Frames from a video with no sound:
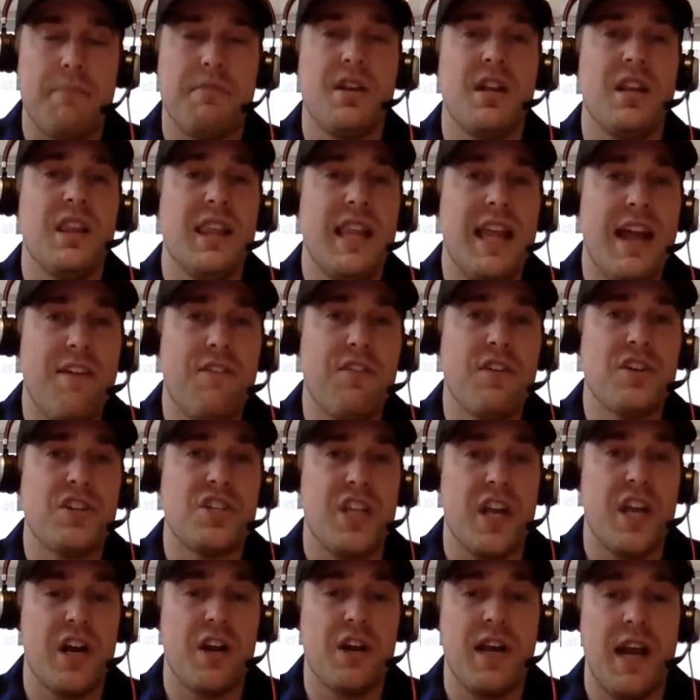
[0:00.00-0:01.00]
to leverage
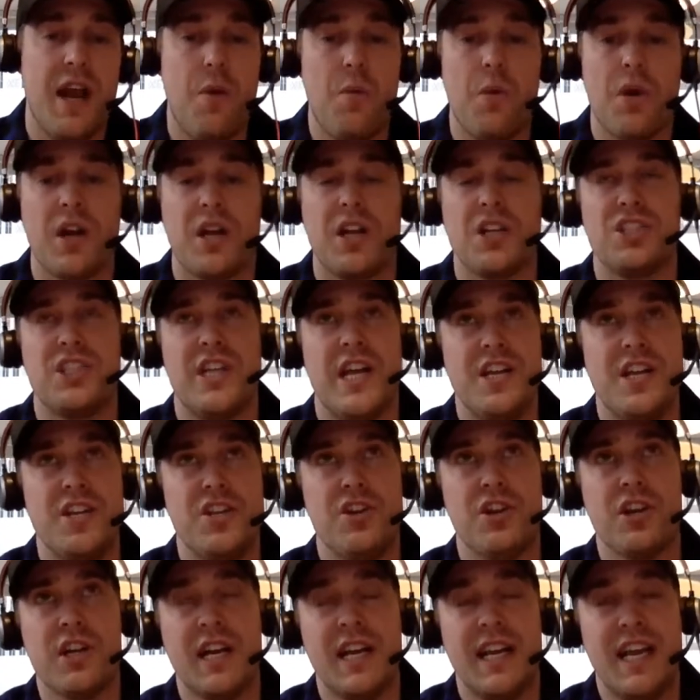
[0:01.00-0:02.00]
their network because then
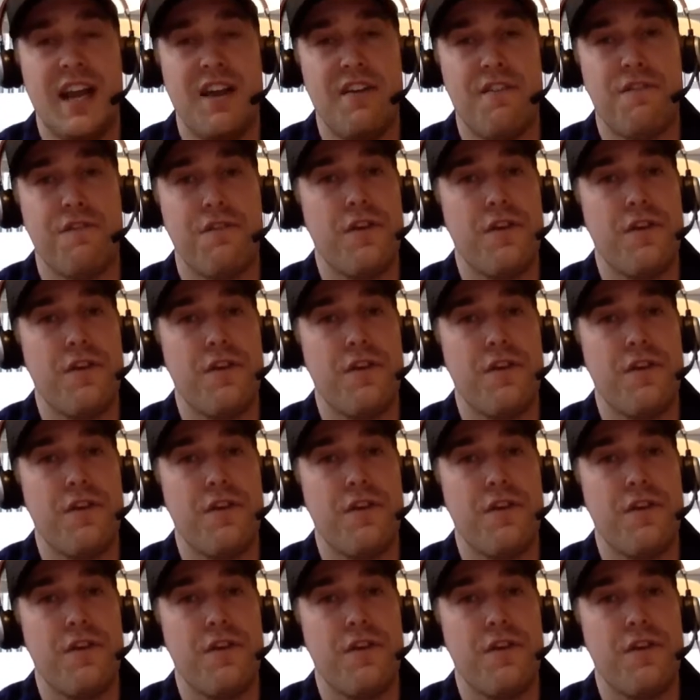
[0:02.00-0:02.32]
you're going to get in